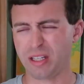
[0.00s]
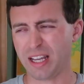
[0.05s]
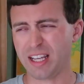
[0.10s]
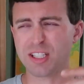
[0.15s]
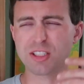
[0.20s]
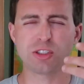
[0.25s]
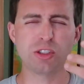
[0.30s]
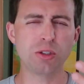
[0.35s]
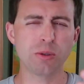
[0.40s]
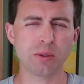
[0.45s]

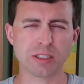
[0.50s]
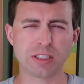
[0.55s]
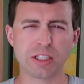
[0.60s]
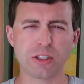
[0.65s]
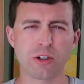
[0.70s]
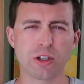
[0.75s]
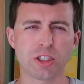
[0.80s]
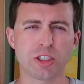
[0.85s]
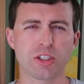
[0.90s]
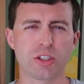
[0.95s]
guess
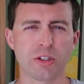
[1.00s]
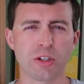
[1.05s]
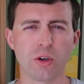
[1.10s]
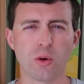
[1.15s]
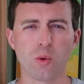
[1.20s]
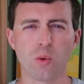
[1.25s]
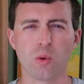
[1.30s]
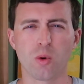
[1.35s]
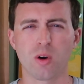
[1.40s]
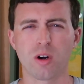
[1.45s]
USA
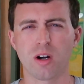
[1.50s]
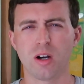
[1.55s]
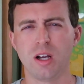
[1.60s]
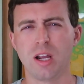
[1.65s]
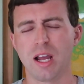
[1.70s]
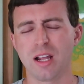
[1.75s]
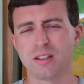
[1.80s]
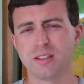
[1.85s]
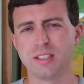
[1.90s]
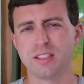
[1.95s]
Archery, or
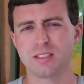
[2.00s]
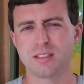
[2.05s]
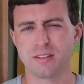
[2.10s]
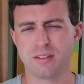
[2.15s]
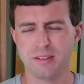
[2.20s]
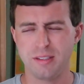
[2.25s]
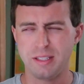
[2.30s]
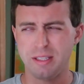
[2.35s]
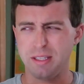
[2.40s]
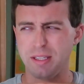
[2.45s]
at
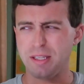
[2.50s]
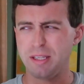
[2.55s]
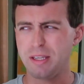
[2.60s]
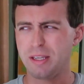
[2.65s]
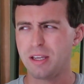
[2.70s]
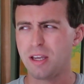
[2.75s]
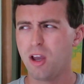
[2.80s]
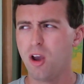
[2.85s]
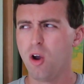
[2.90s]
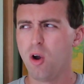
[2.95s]
least
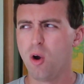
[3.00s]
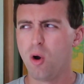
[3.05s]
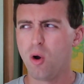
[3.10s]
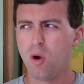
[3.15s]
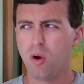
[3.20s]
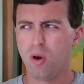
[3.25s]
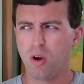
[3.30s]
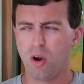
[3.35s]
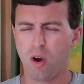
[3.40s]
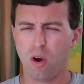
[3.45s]
the
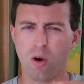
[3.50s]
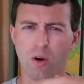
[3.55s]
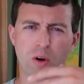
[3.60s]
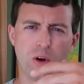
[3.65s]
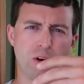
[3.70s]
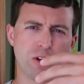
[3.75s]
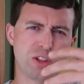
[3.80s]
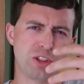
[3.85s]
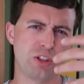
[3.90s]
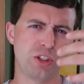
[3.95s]

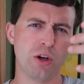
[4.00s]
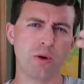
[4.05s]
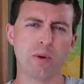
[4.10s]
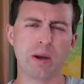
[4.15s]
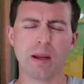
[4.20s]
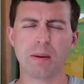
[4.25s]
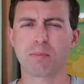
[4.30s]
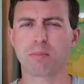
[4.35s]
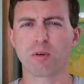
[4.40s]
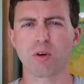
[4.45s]

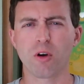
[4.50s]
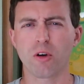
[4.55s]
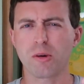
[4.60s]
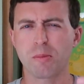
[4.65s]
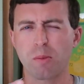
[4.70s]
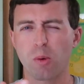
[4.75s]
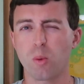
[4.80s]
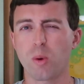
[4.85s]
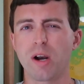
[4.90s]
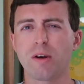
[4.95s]
JOAD
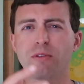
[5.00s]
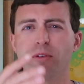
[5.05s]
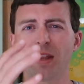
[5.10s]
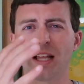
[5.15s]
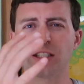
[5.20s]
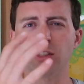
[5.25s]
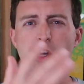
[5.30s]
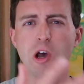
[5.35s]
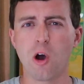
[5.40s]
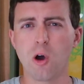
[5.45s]
program or whatever
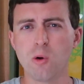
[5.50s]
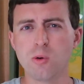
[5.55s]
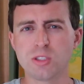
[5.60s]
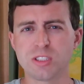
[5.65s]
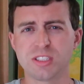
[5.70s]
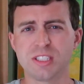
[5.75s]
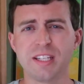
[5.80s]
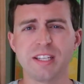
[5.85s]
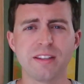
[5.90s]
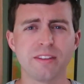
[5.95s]
that's
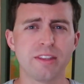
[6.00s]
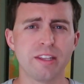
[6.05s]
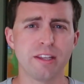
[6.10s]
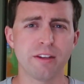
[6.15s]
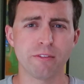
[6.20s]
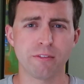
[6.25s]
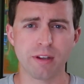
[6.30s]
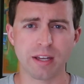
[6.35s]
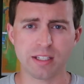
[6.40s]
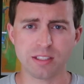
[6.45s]
hosting
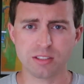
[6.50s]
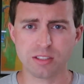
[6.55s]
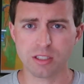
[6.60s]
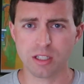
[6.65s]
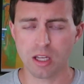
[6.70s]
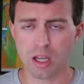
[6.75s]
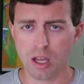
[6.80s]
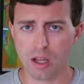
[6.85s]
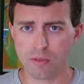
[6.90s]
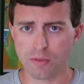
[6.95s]
the event,
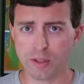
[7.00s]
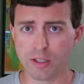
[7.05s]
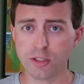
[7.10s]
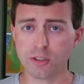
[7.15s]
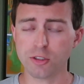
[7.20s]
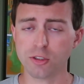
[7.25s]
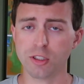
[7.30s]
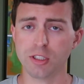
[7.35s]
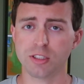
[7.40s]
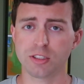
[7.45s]
they
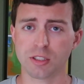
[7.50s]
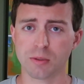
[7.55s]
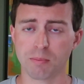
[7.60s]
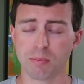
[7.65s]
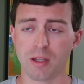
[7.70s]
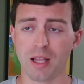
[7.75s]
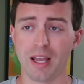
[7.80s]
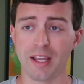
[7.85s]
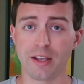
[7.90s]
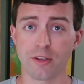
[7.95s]
usually
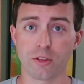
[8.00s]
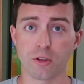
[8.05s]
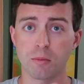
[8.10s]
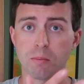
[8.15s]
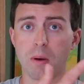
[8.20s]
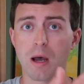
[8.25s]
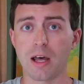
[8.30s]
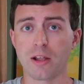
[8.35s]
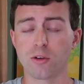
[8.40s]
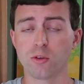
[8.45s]
supply
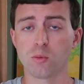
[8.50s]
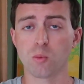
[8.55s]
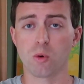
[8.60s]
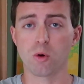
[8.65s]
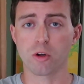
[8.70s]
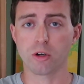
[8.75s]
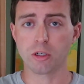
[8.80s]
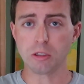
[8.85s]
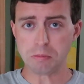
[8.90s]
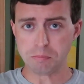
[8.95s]
either bottled
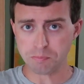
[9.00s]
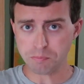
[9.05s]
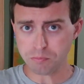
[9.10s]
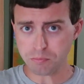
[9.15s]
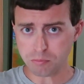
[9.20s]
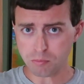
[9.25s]
water